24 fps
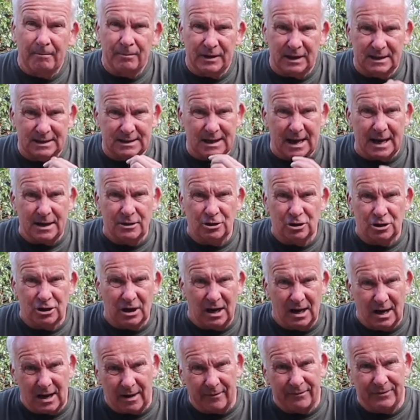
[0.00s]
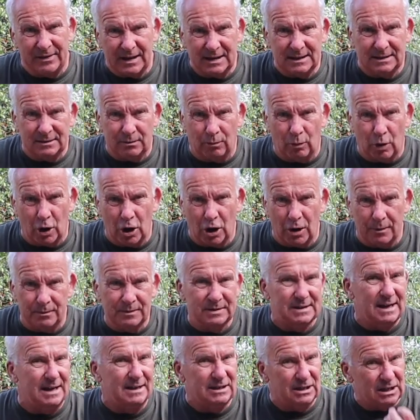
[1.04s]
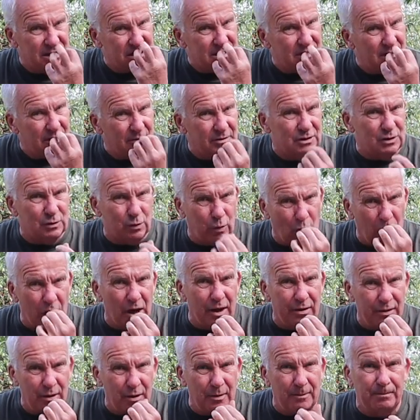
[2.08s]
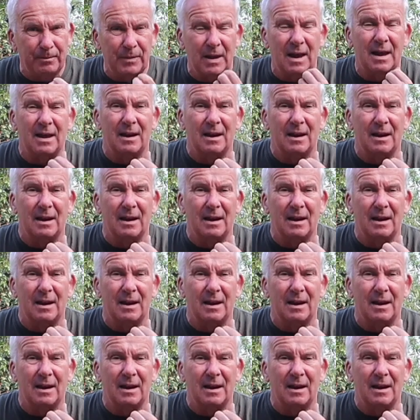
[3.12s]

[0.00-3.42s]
The tench love these worms, they just swallow them